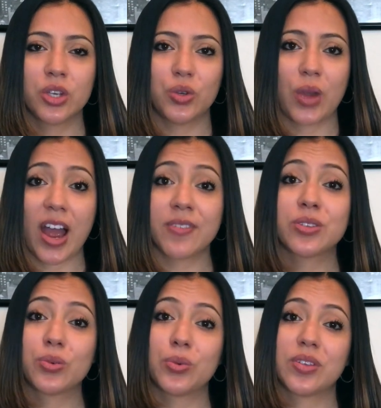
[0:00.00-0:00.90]
you have
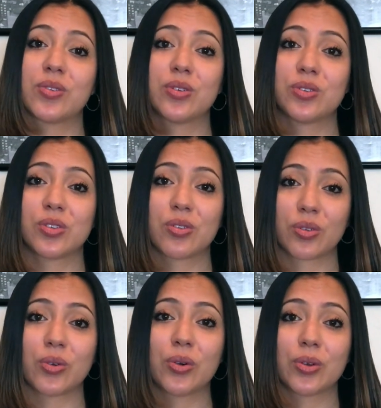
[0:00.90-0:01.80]
to research the
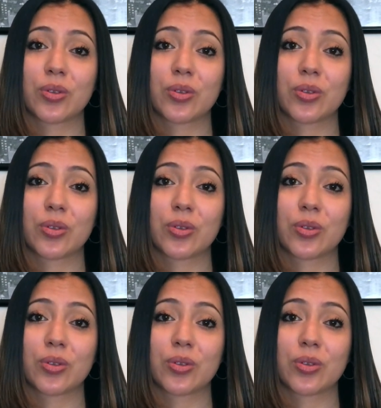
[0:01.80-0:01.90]
school,